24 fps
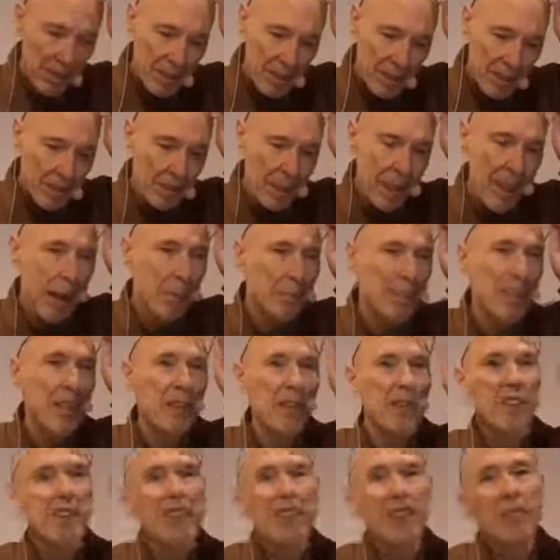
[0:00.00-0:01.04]
Perhaps they
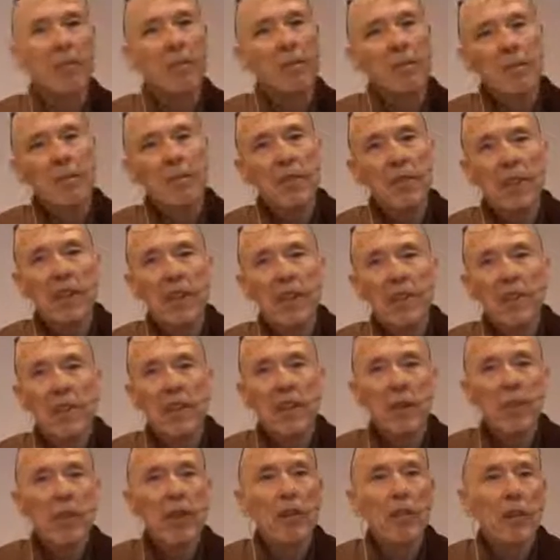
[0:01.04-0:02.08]

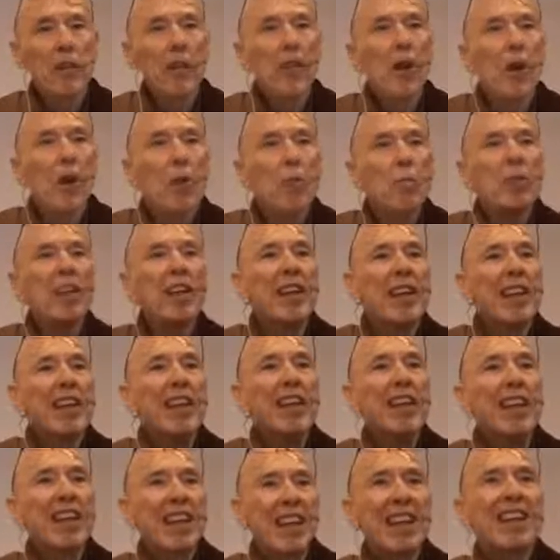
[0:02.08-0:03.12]
would have been hoping
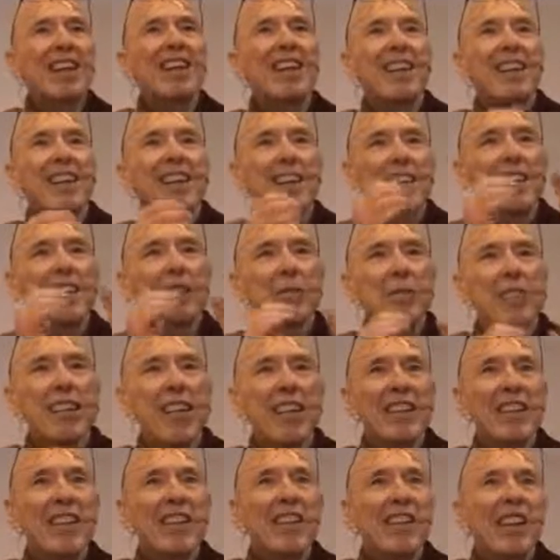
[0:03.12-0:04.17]
this was
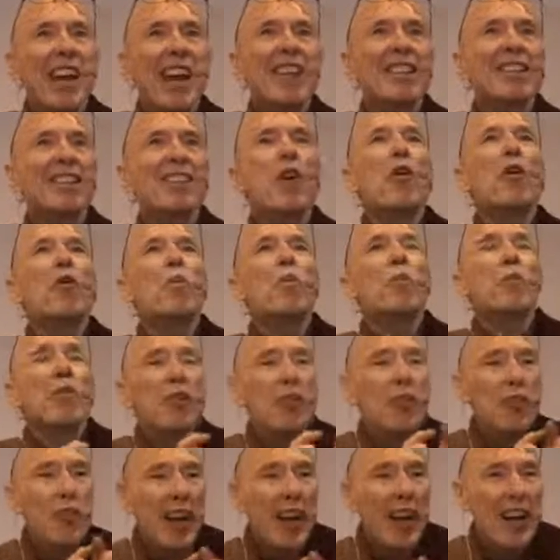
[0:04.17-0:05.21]
like their last hope to
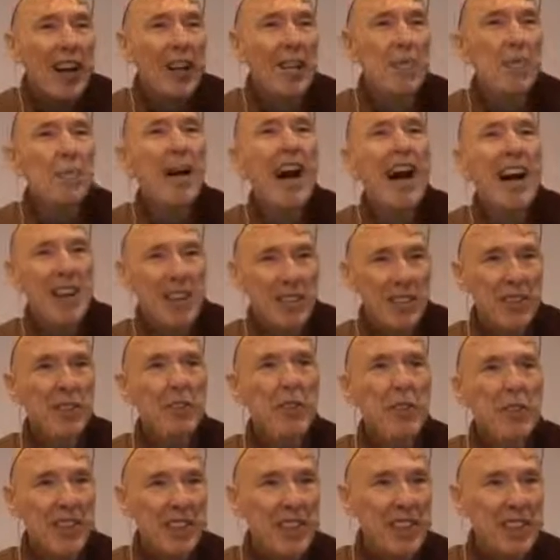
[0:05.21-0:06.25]
drag him back
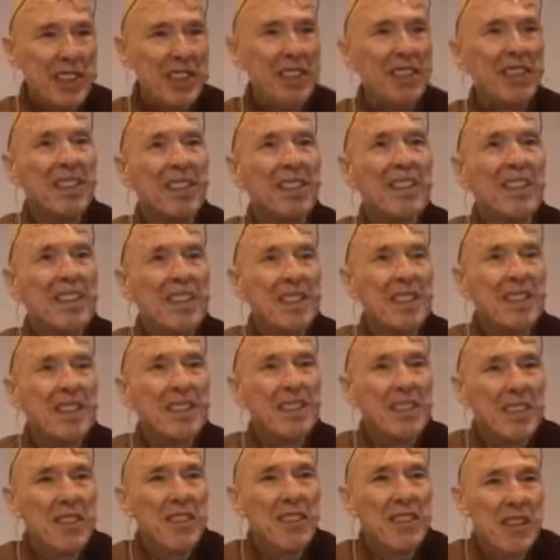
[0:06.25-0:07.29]
to
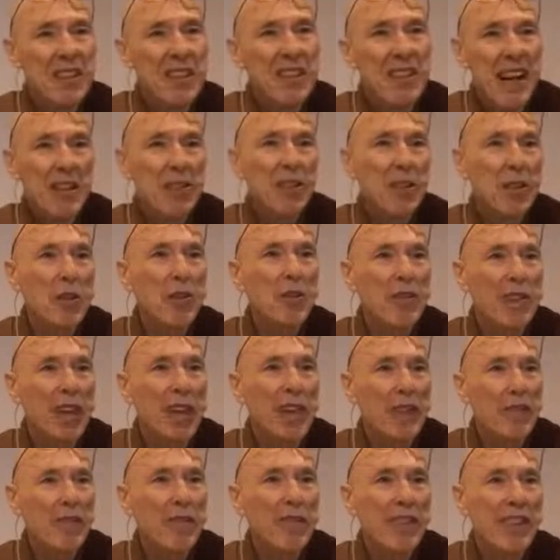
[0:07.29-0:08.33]
the household
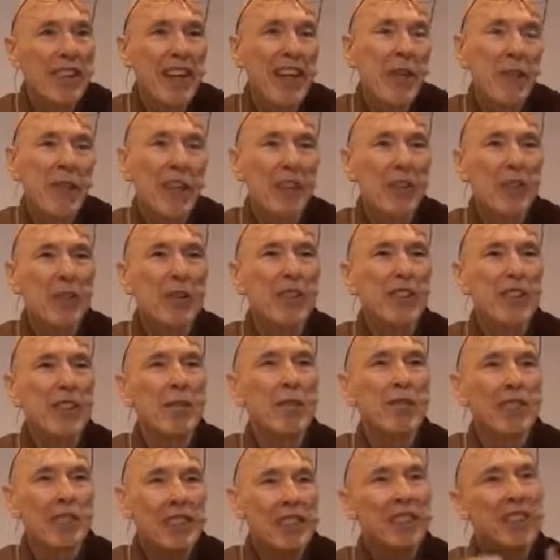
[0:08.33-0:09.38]
life, and now when he calls them
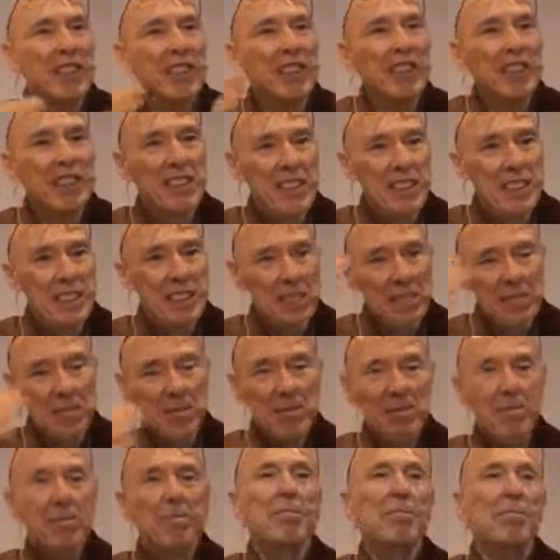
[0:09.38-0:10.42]
sisters, it
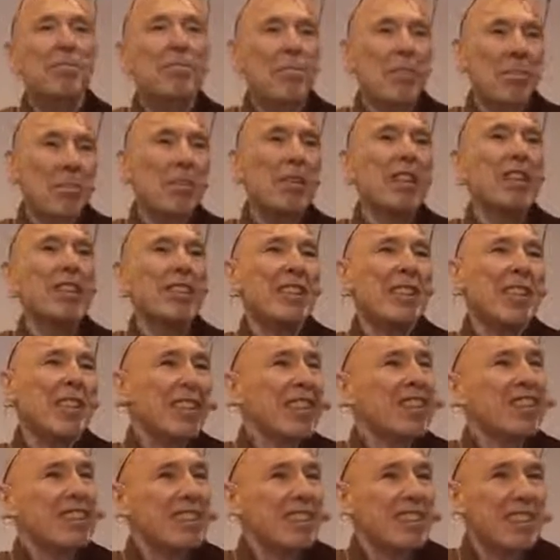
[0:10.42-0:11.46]
means that
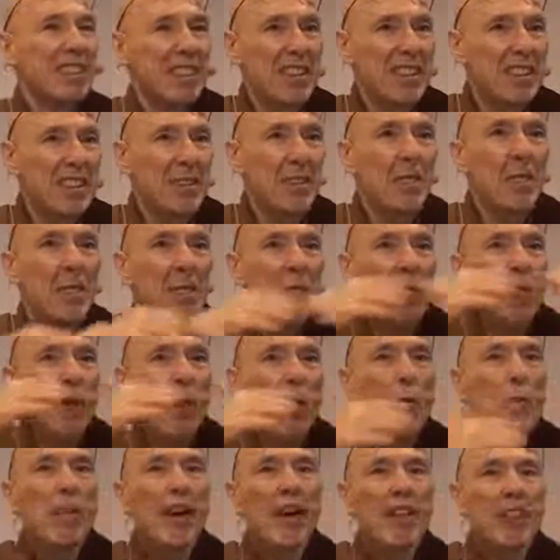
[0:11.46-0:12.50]
there's
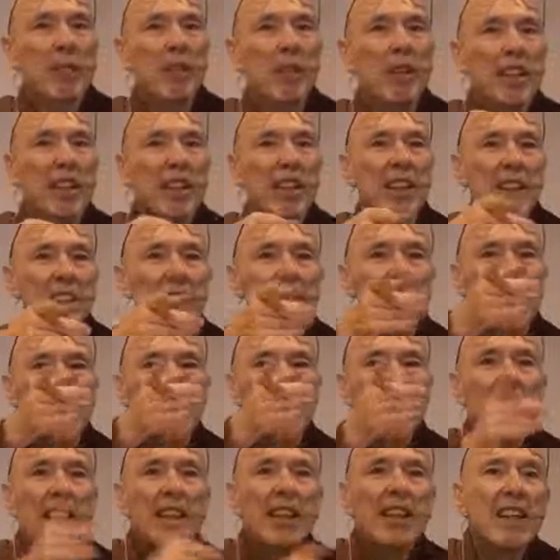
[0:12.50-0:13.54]
no possibility of it.
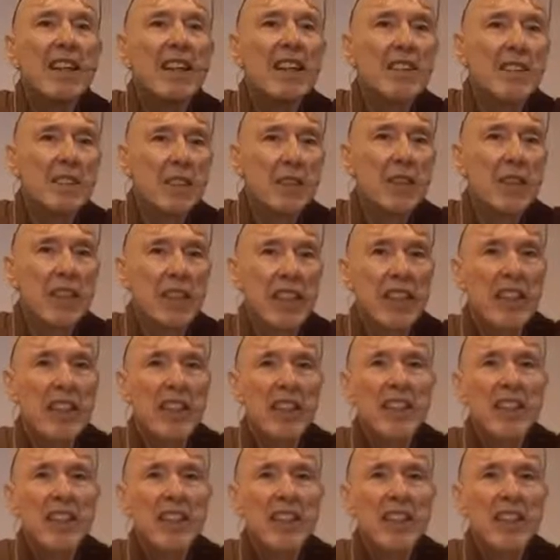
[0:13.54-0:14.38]
Suki.